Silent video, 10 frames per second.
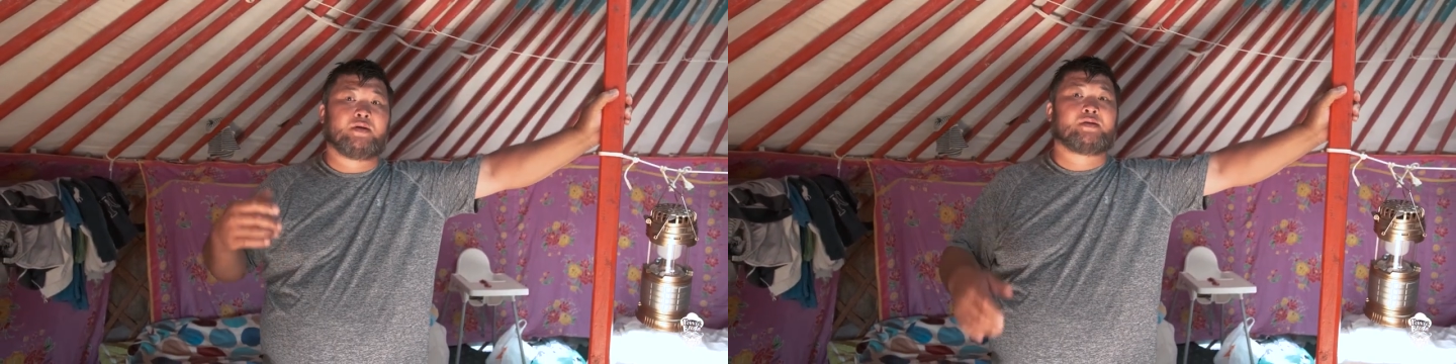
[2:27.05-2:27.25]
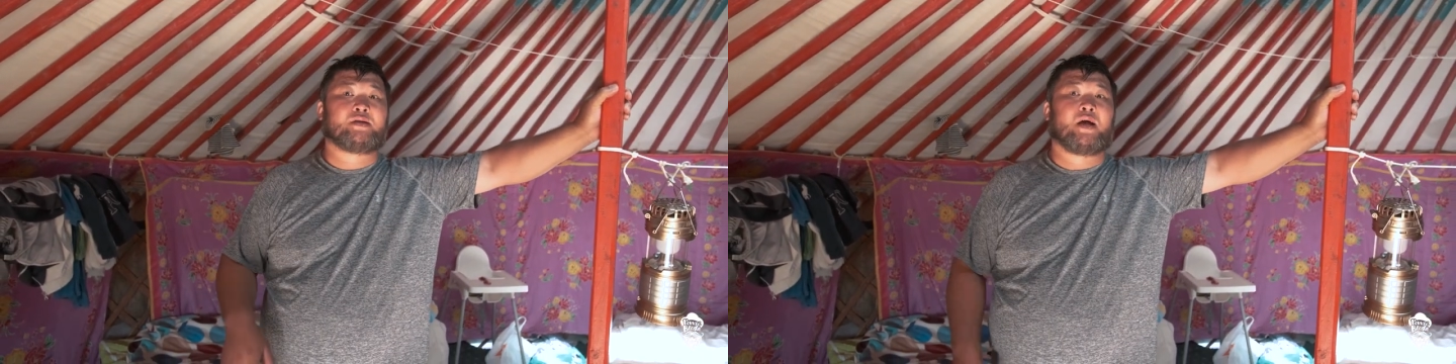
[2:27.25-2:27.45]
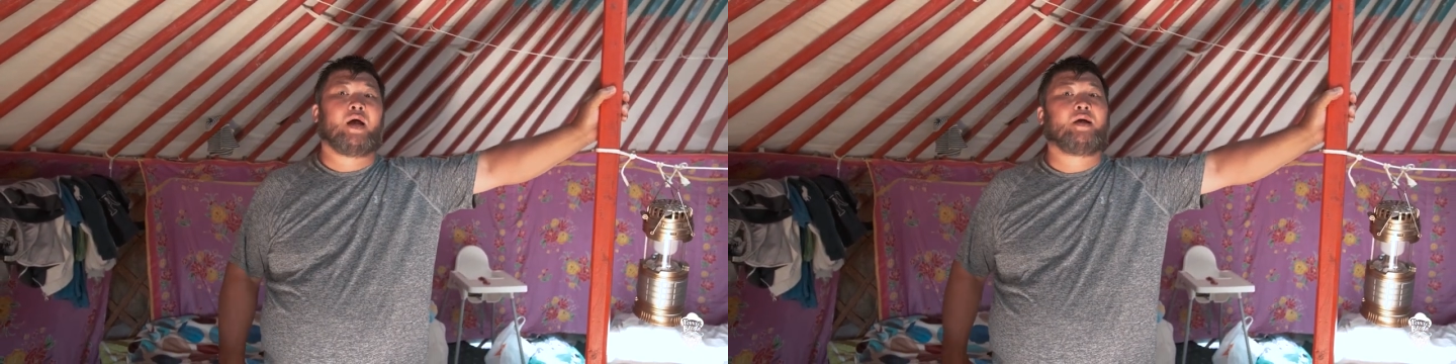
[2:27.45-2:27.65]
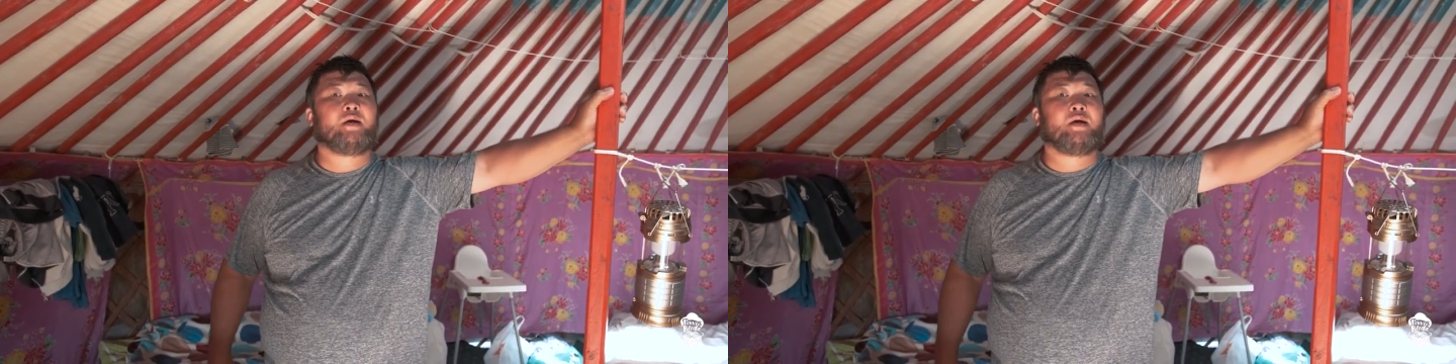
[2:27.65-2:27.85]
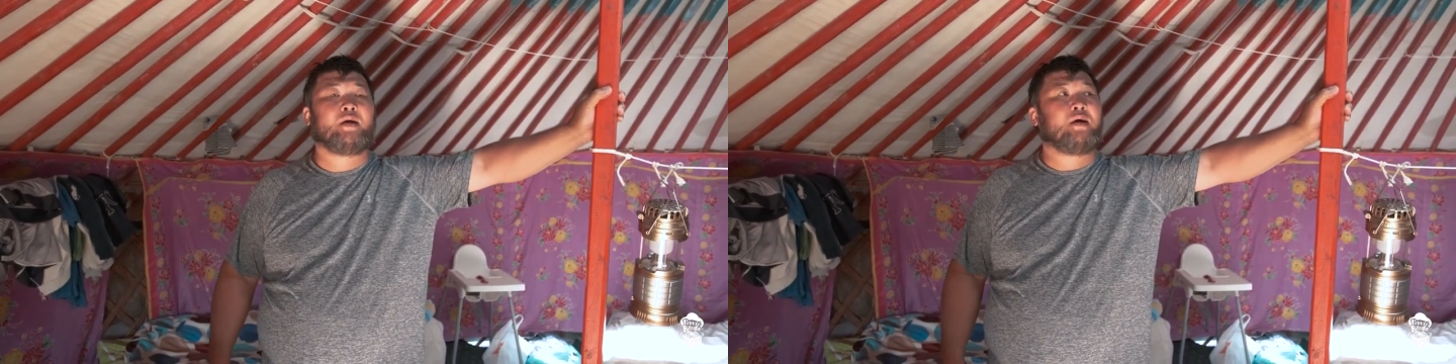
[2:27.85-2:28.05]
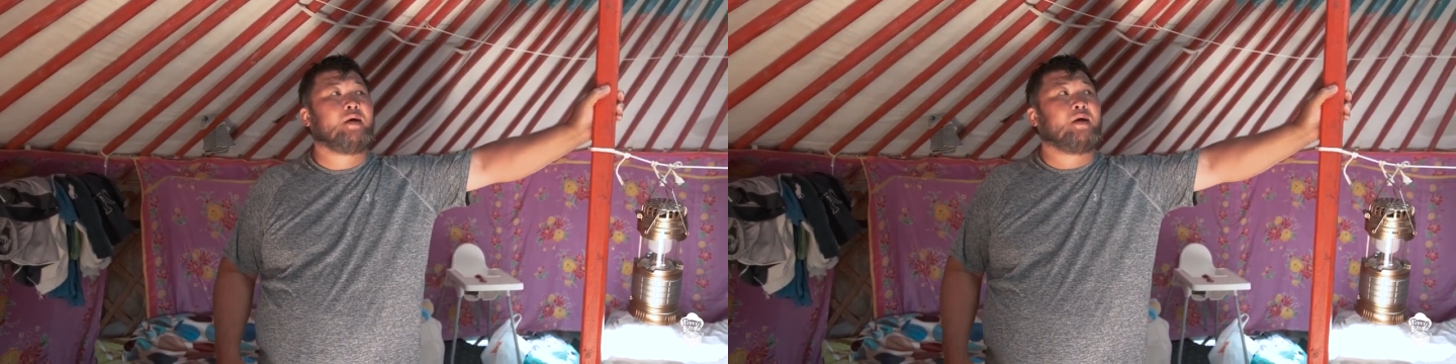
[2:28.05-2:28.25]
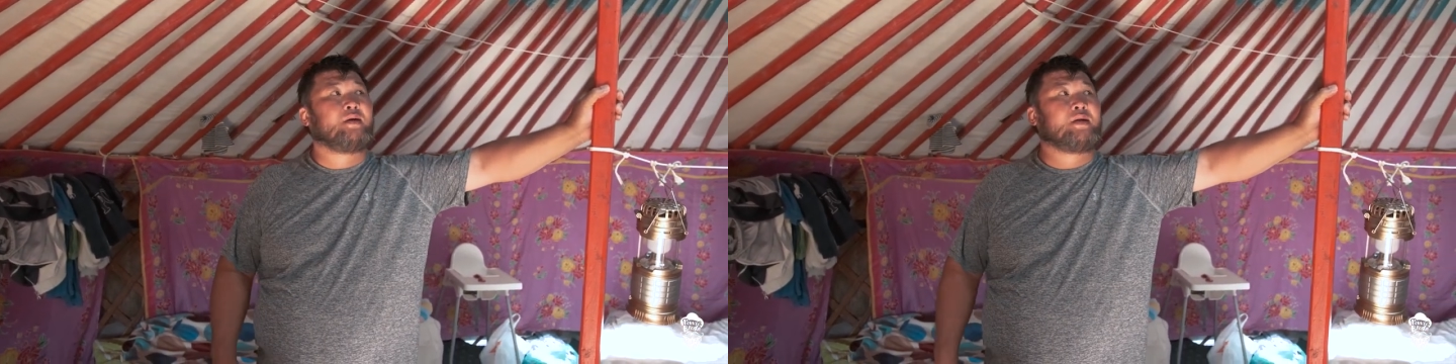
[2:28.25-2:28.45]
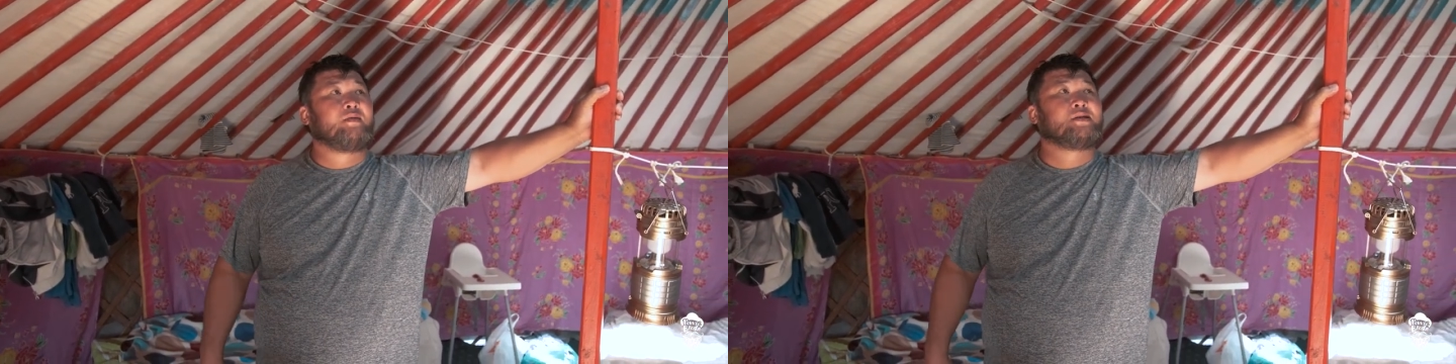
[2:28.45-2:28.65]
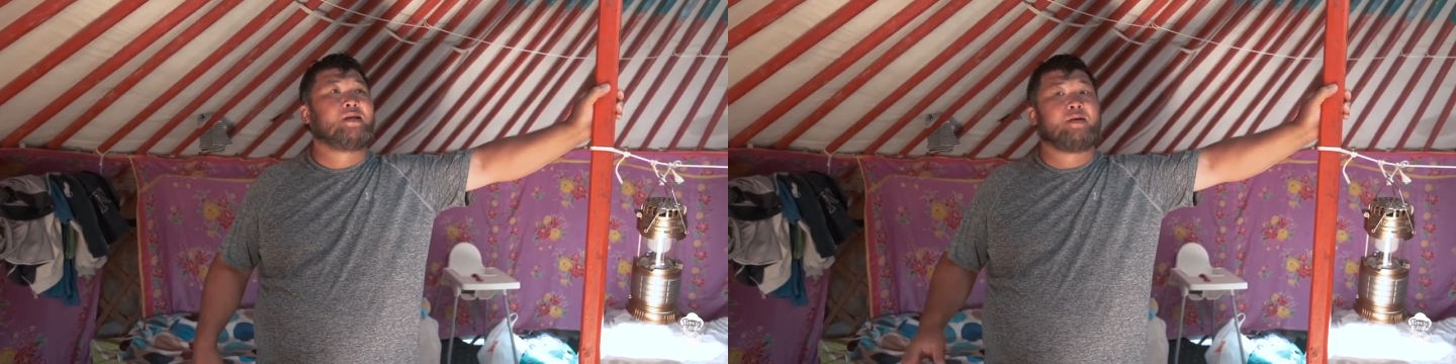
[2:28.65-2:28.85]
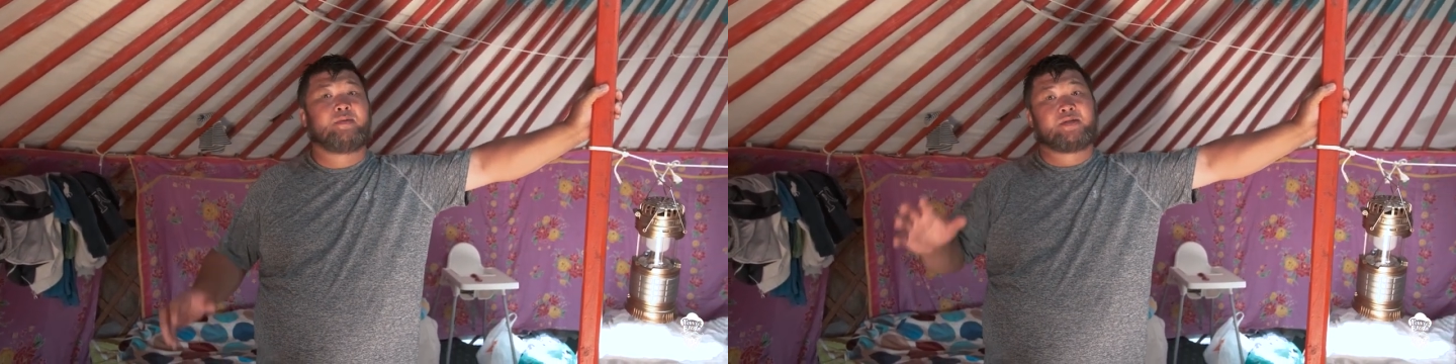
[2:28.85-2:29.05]
style, that was a
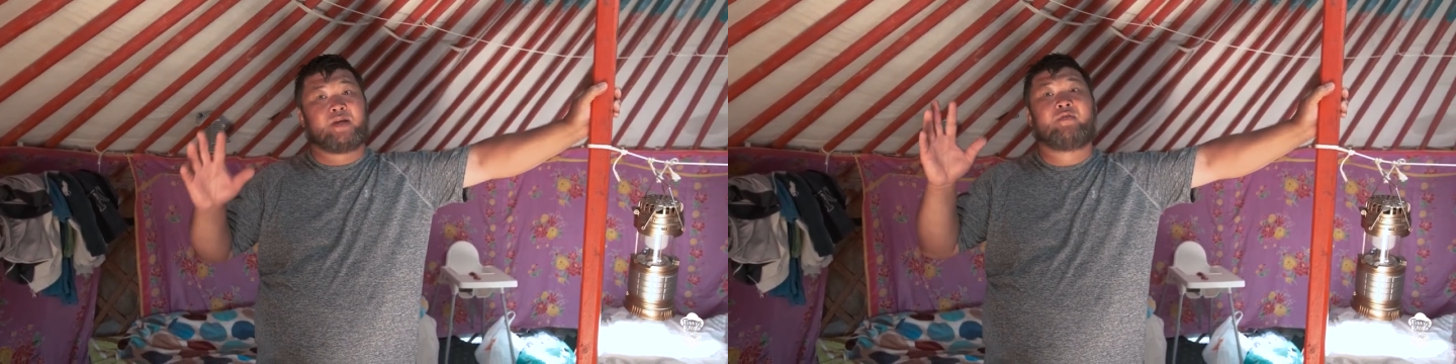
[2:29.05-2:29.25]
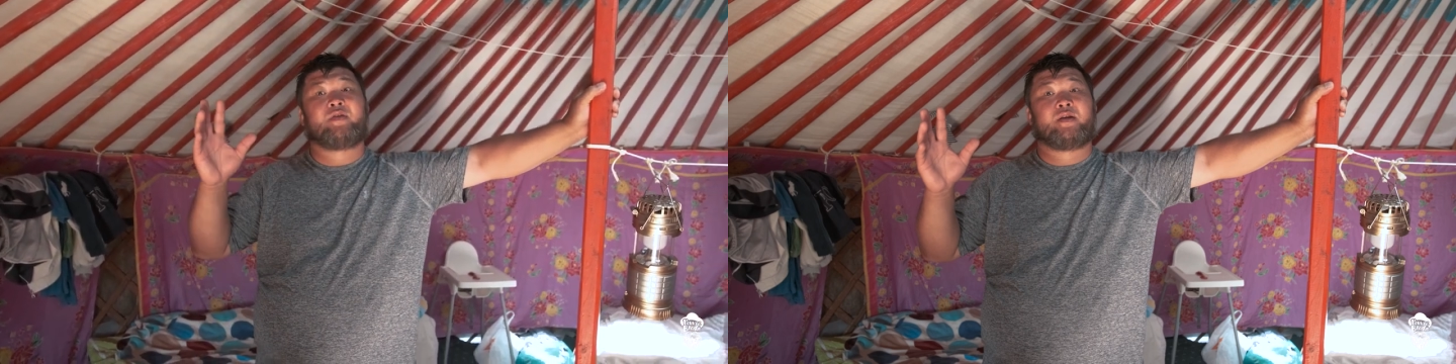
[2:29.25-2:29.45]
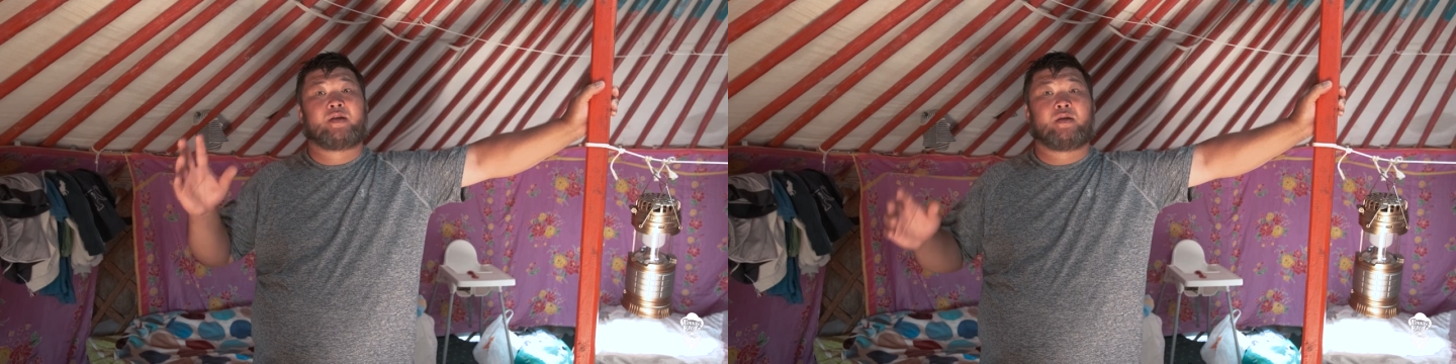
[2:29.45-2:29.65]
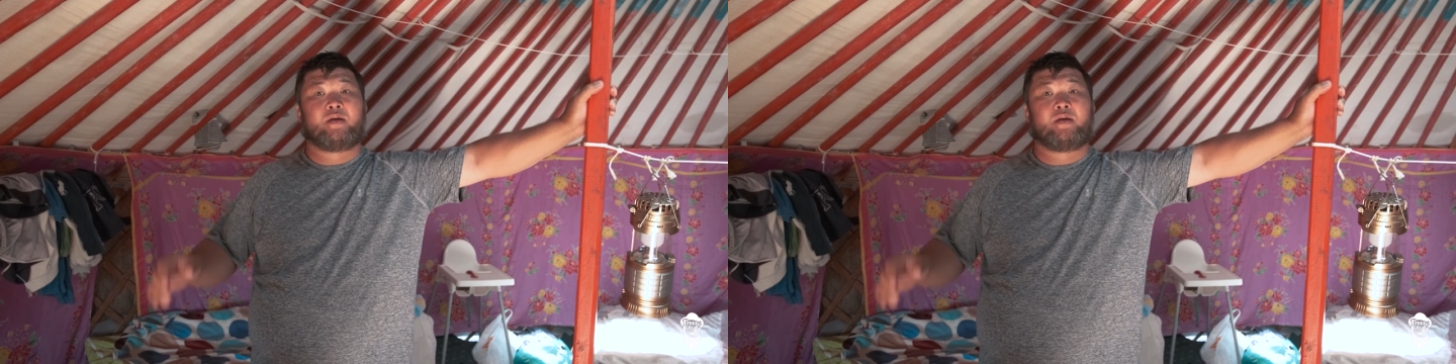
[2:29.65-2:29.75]
little bit different.